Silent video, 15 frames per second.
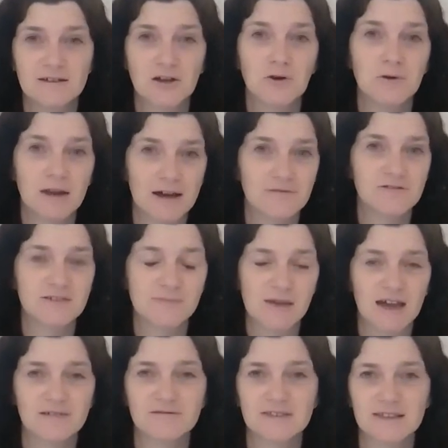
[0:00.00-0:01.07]
go and have some
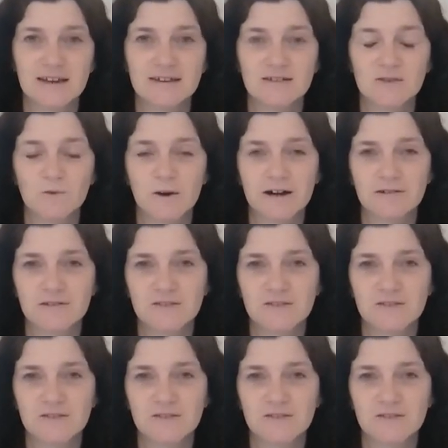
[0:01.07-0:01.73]
counselling as well.